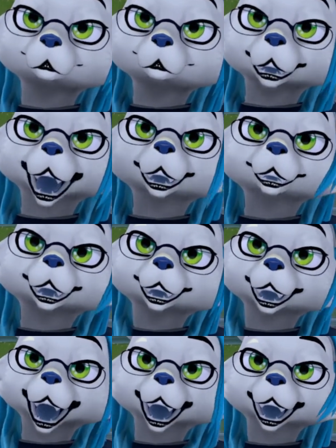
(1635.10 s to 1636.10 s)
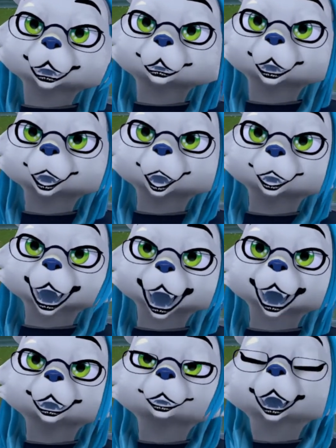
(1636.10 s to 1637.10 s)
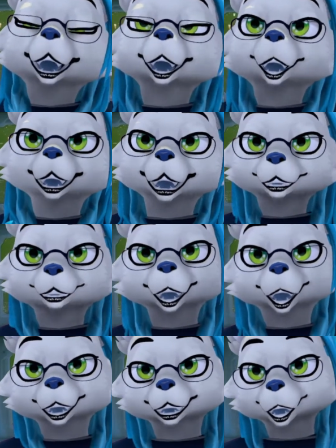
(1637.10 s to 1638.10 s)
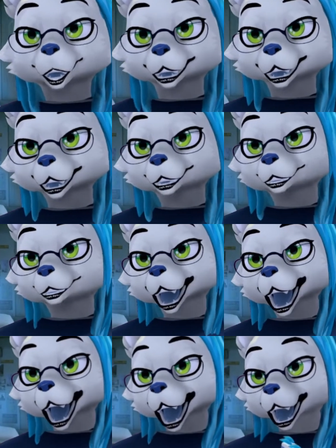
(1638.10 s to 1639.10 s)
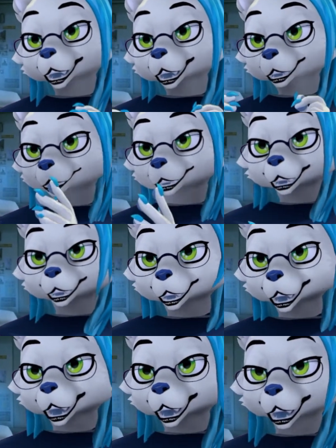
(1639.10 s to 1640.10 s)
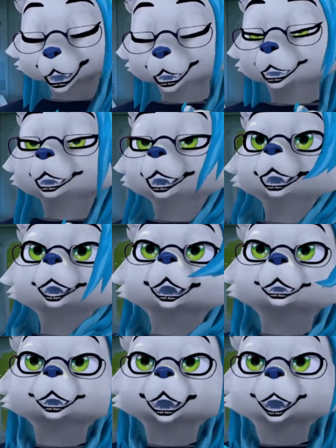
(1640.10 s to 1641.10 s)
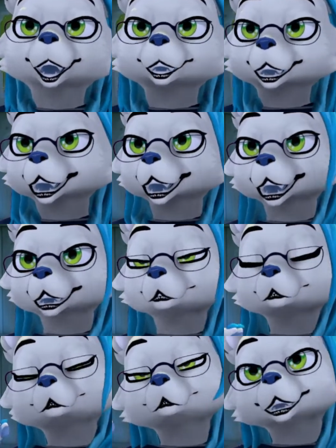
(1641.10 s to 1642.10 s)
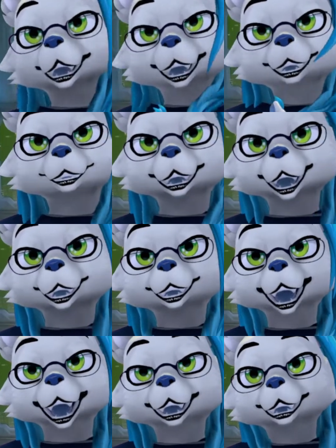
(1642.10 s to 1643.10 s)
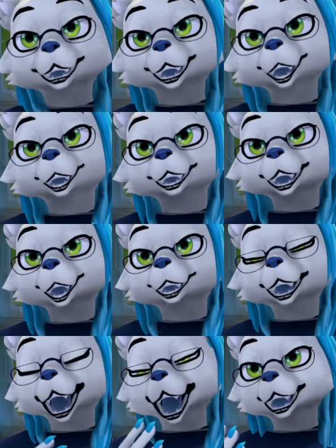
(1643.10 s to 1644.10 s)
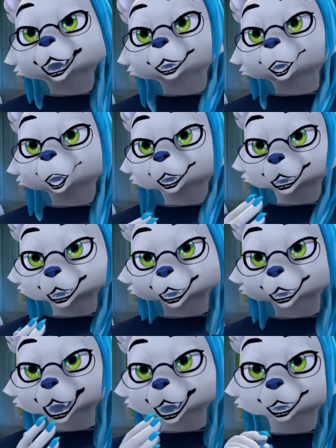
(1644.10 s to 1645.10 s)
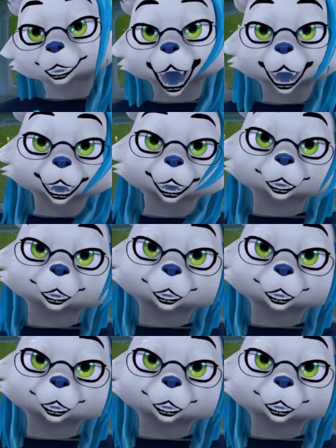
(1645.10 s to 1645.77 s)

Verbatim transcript: I feel like though, like from what we saw with uh, with Seri and with Midori, it seems like they don't go out of their way to make childer.